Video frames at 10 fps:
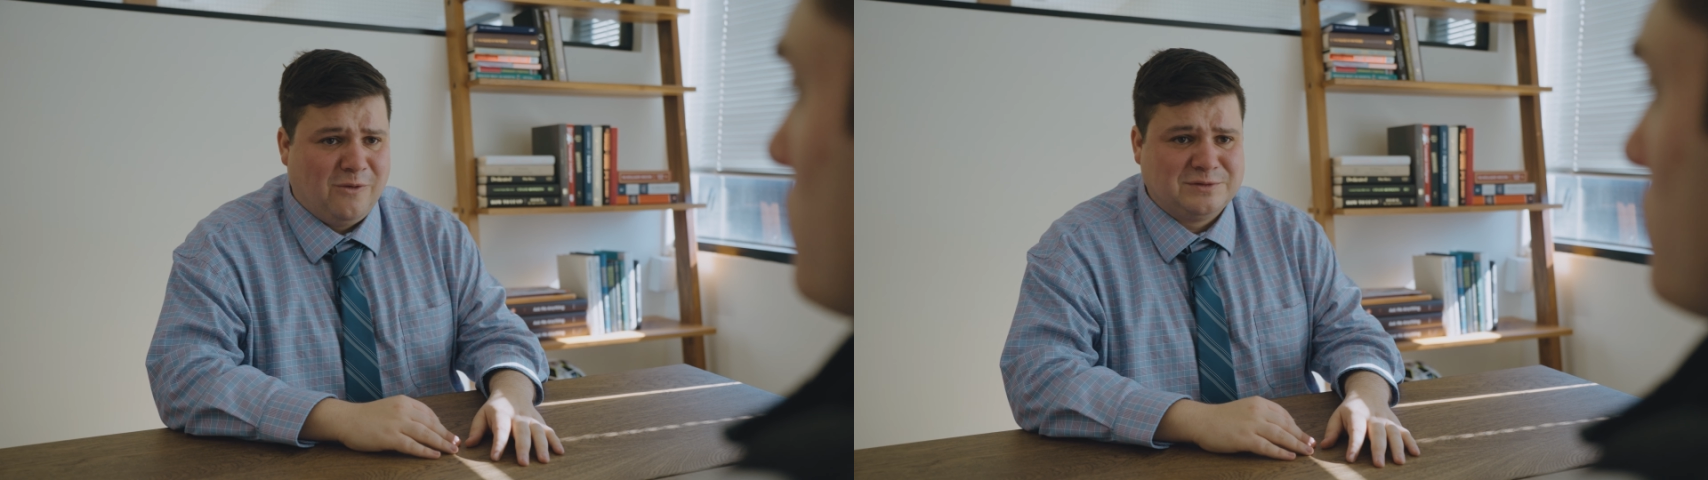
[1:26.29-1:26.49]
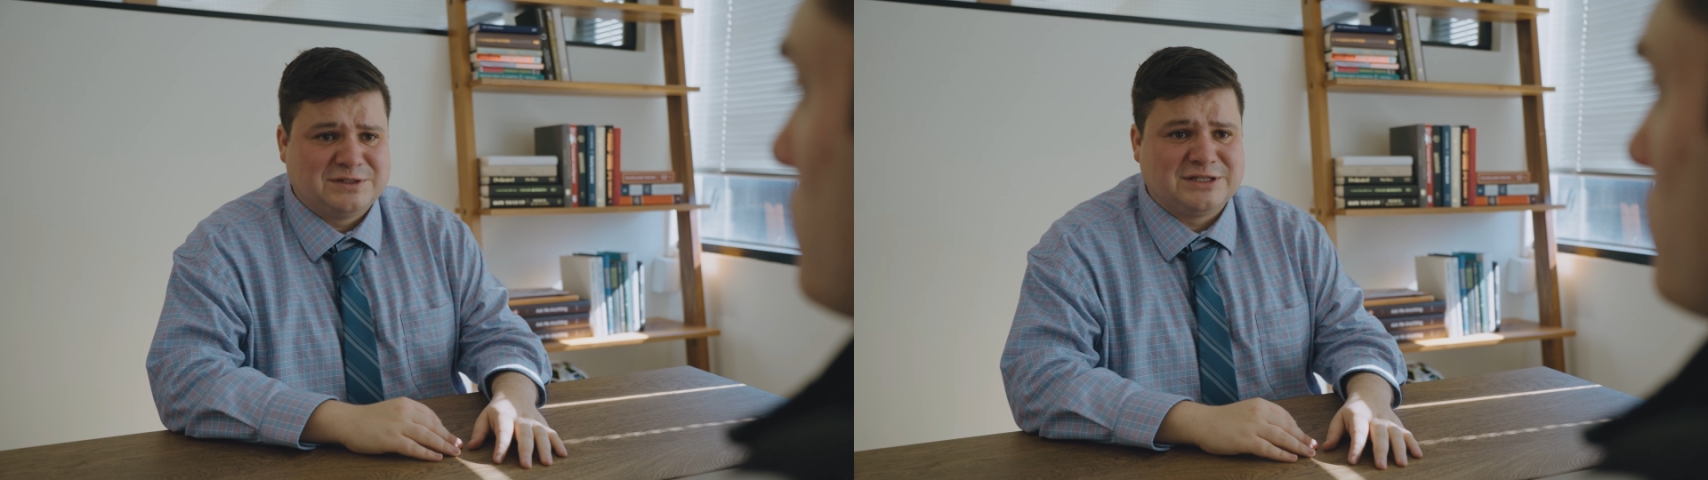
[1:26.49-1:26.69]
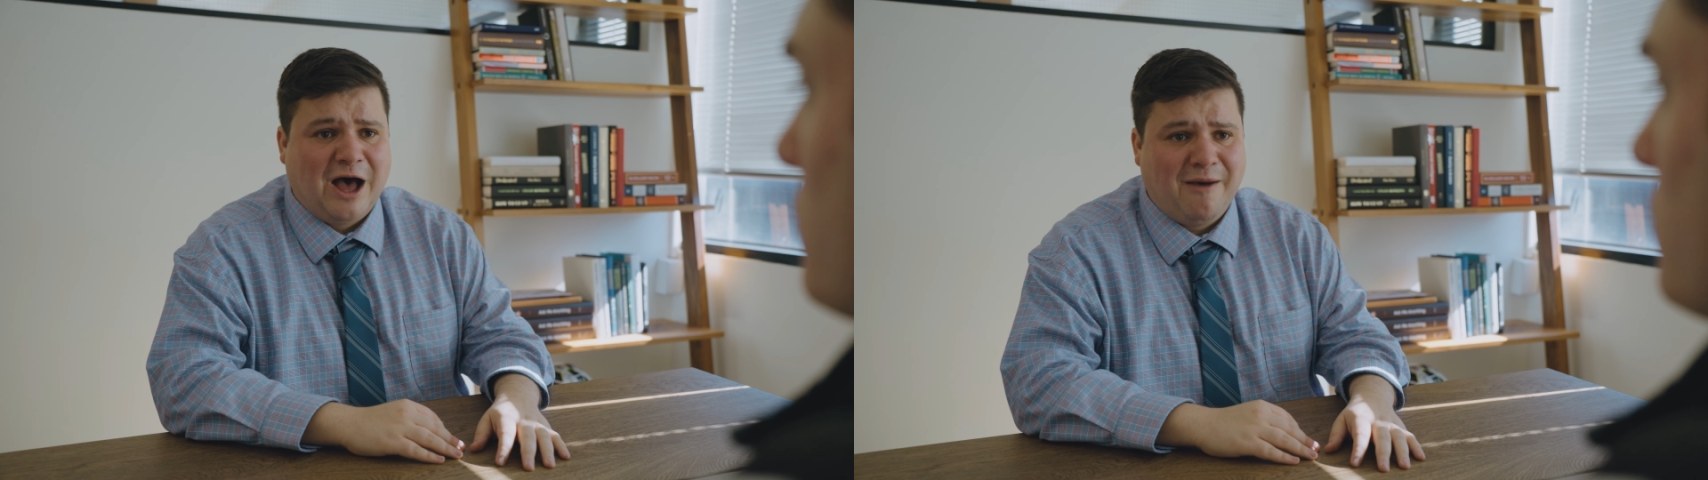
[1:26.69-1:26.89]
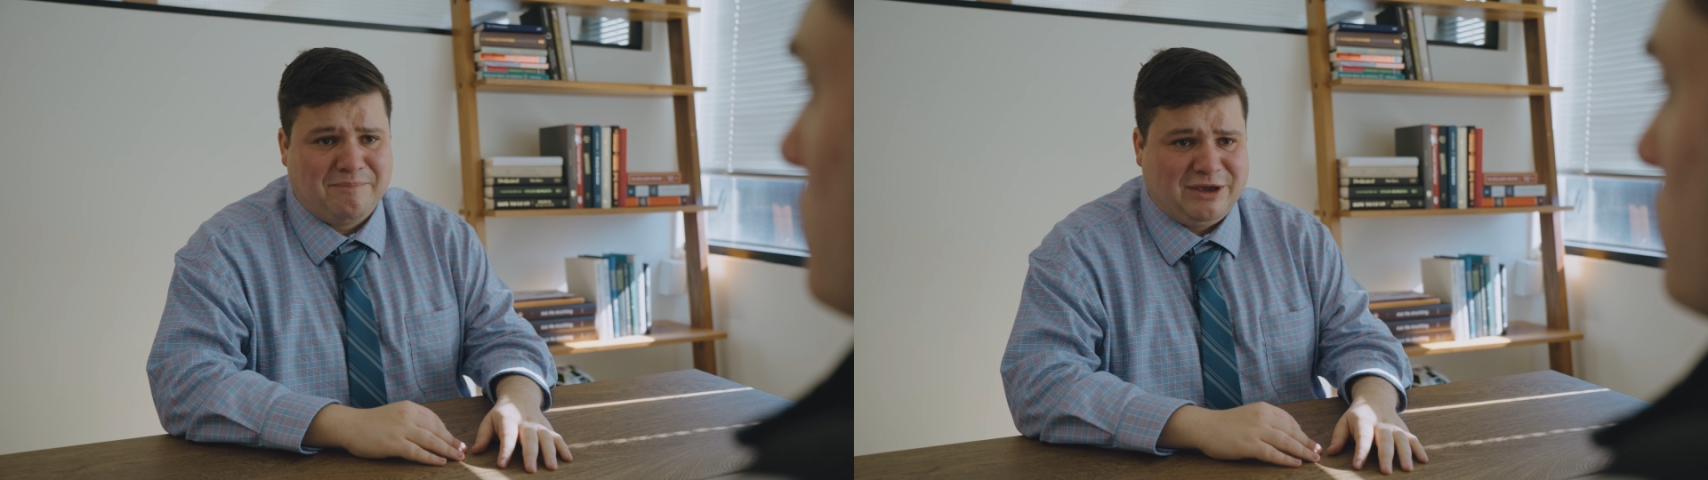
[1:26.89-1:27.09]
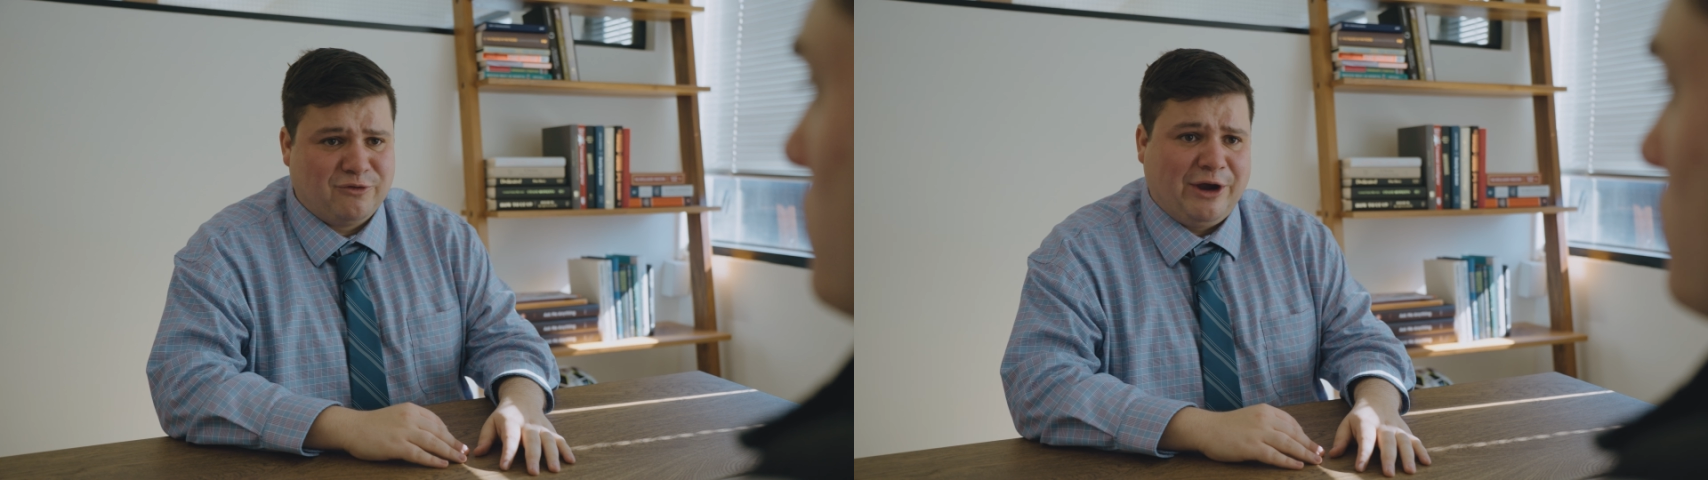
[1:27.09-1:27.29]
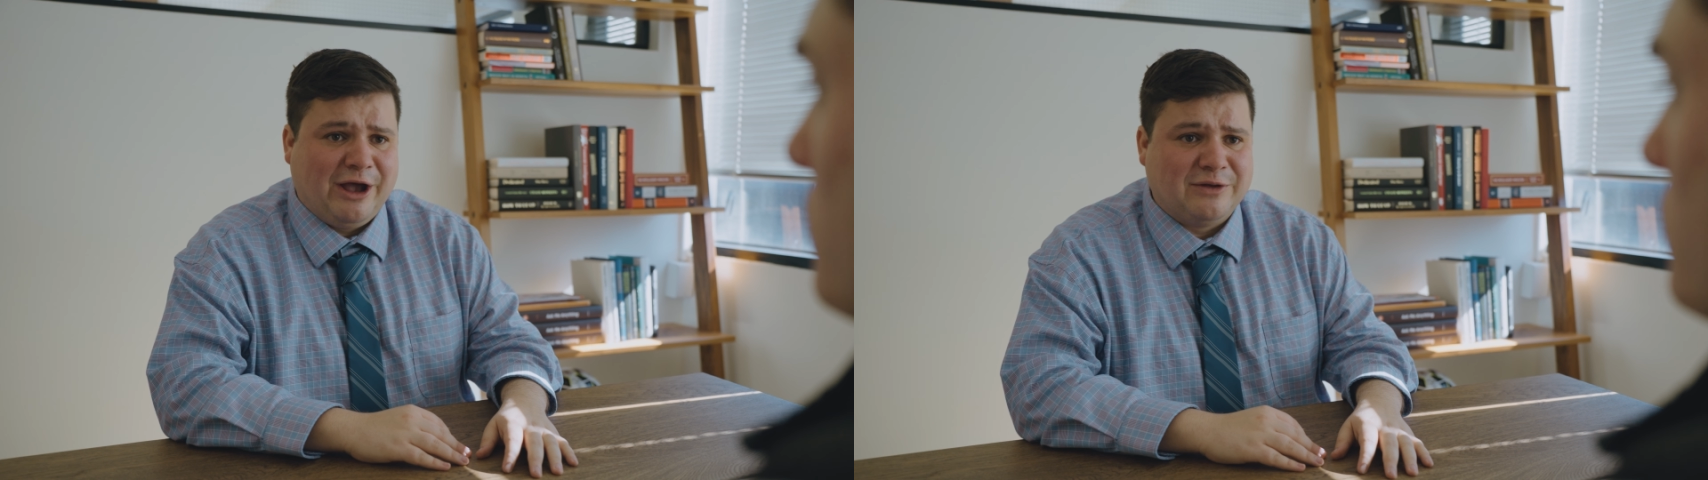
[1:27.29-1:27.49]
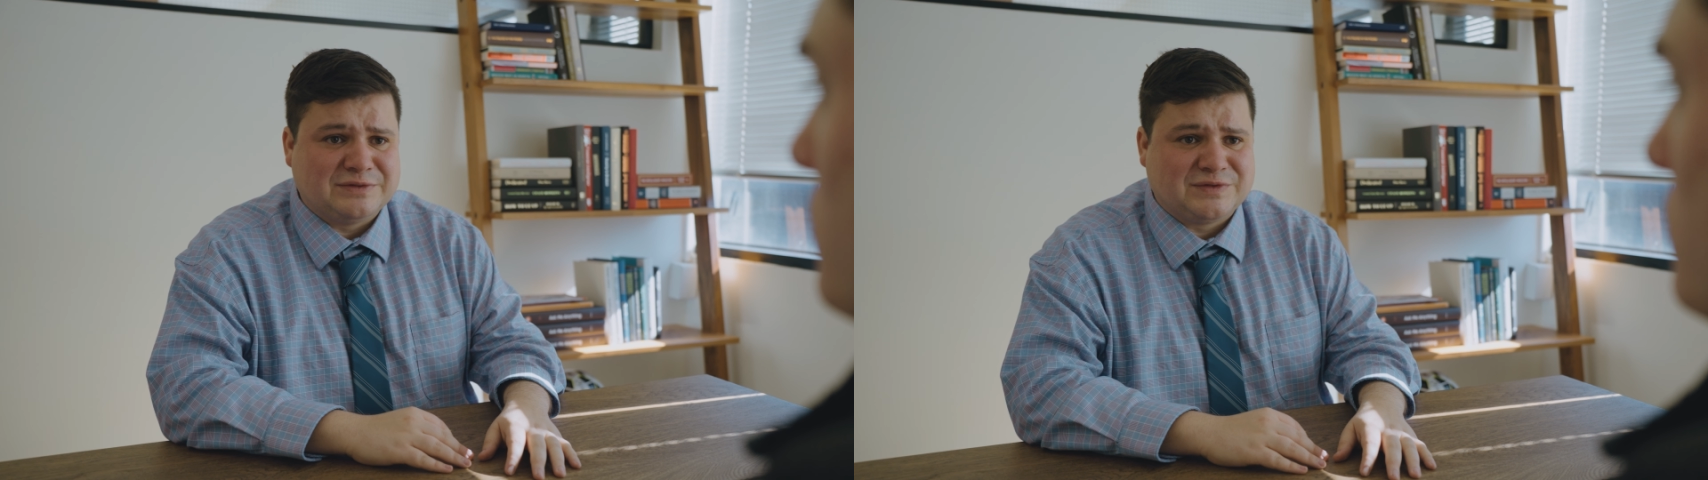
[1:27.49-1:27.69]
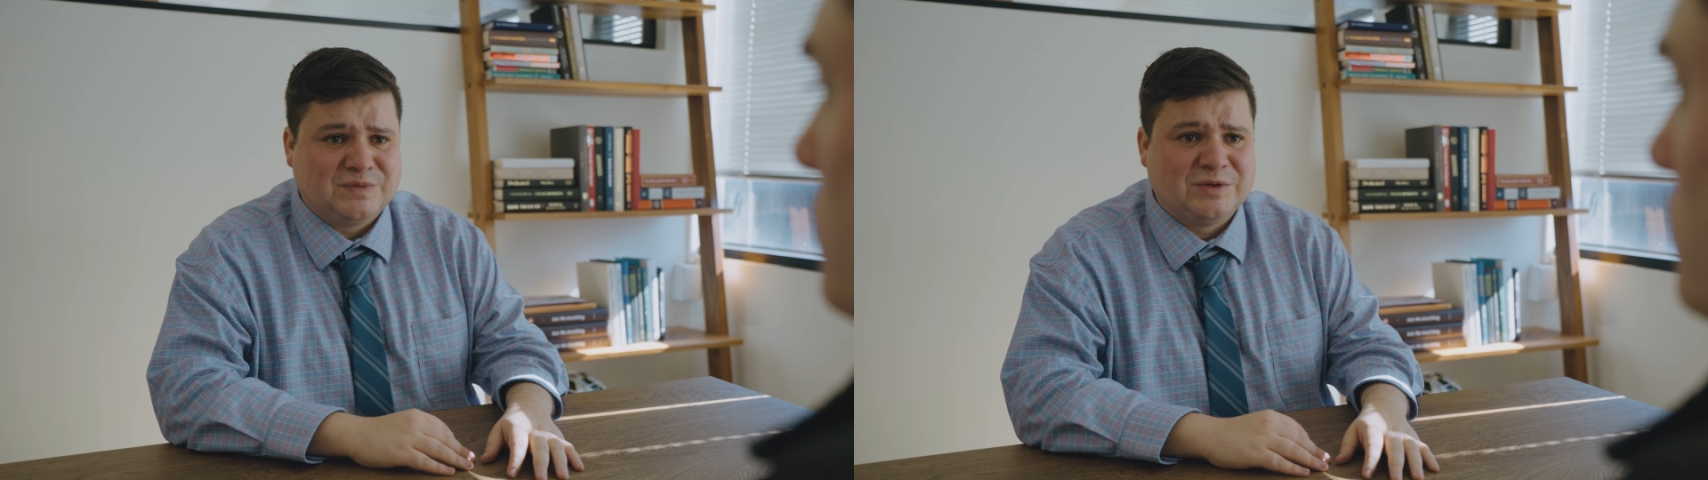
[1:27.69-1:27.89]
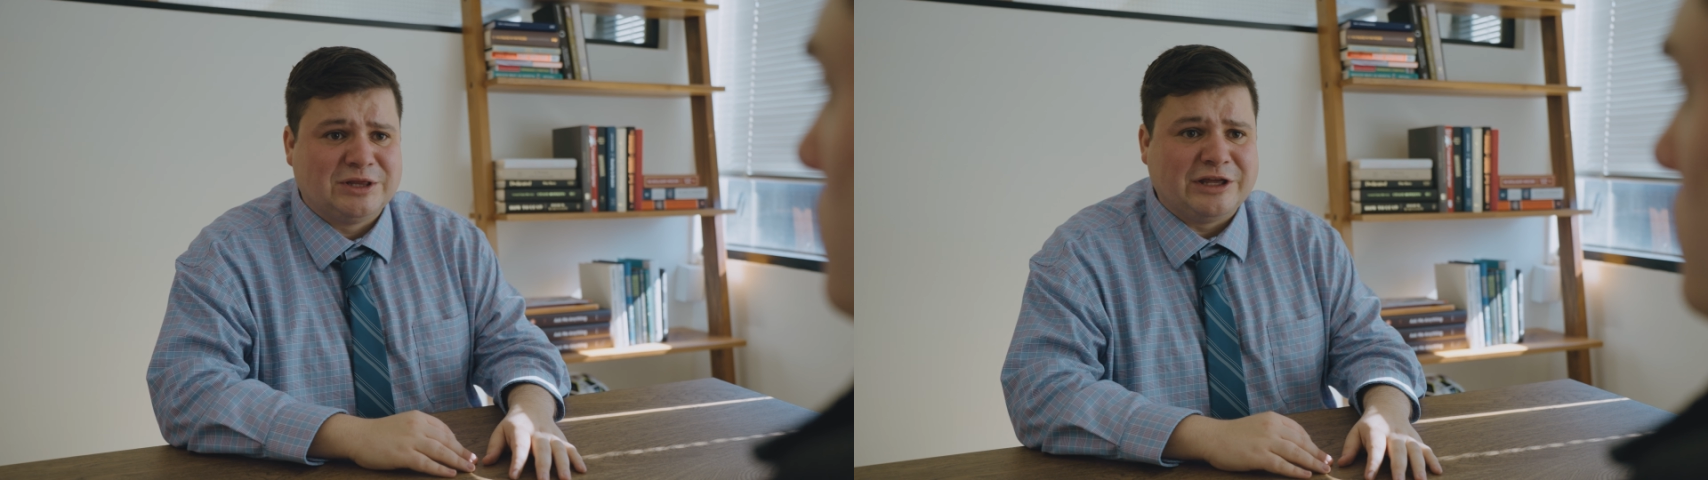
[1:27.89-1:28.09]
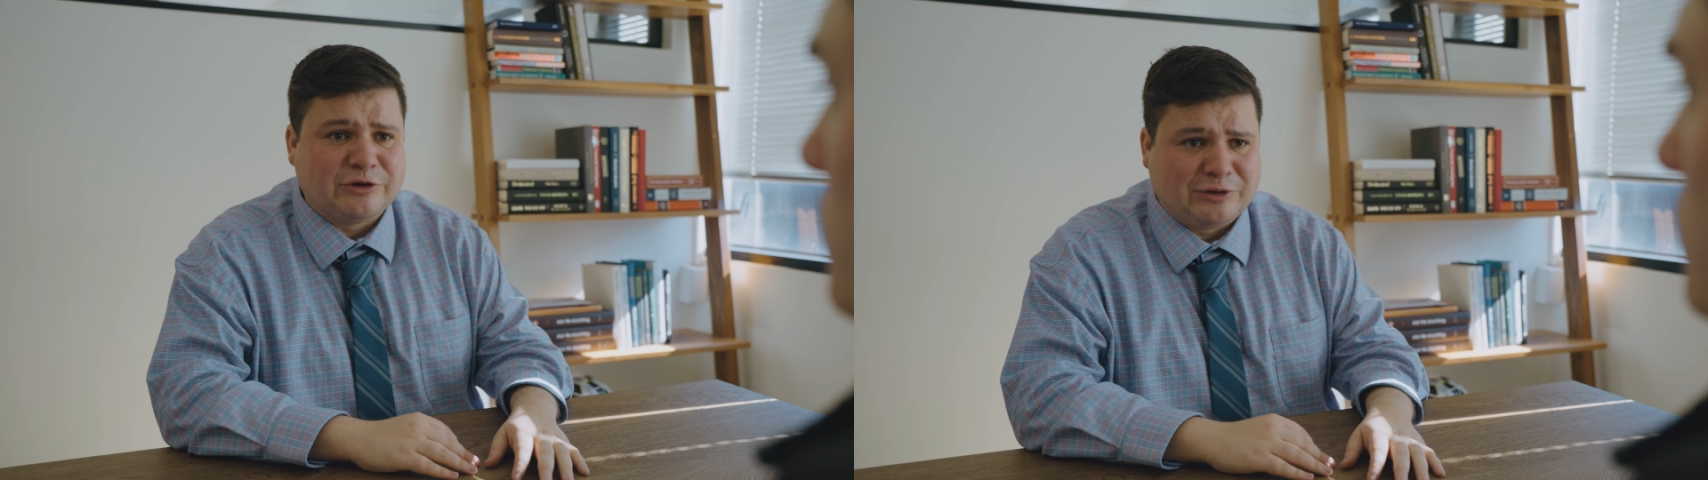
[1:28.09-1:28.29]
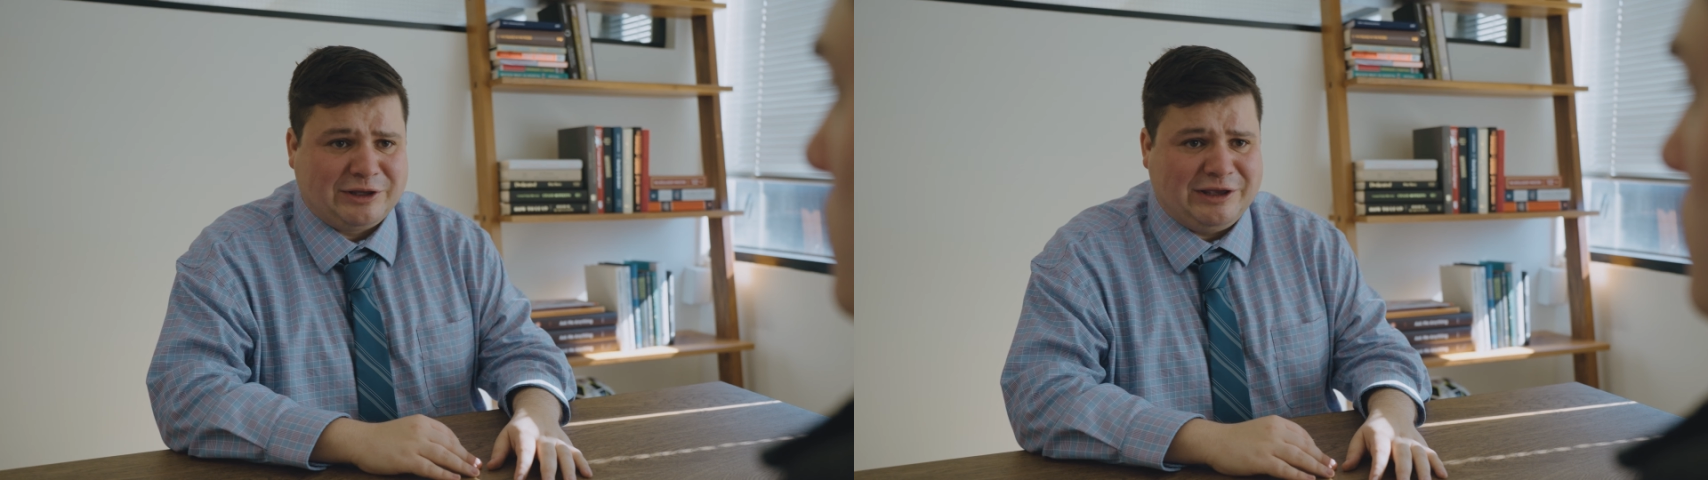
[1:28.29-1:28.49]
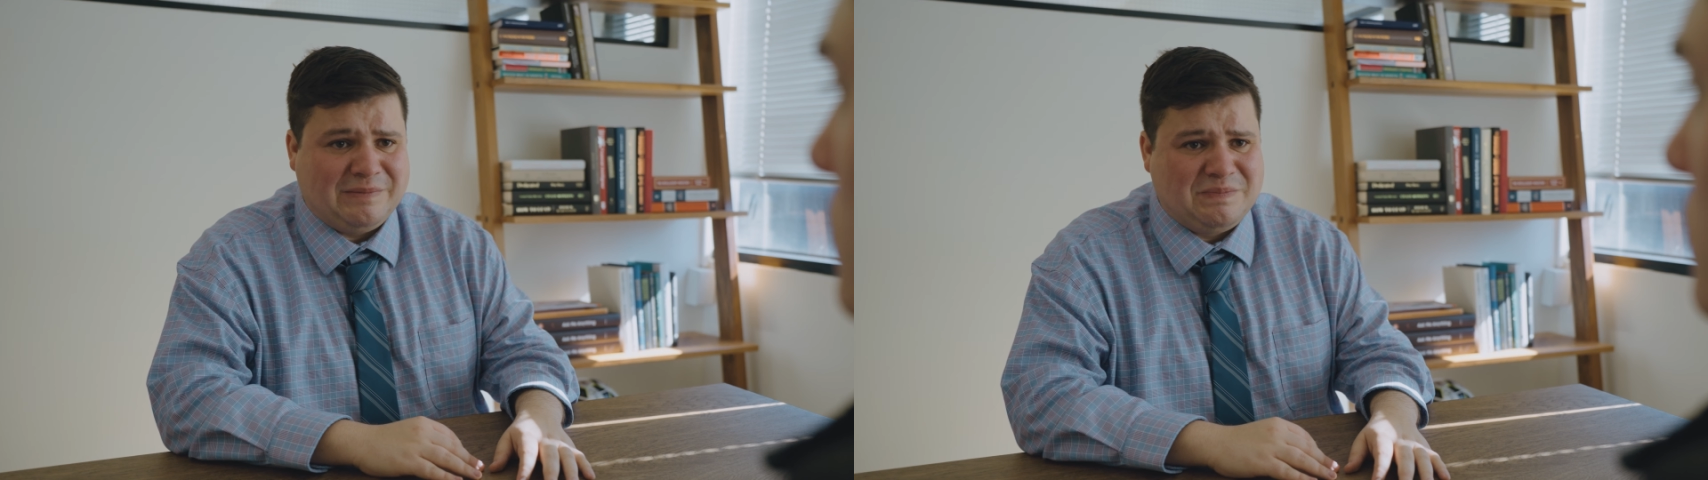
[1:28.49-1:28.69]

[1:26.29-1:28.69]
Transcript: old stomping grounds, literally.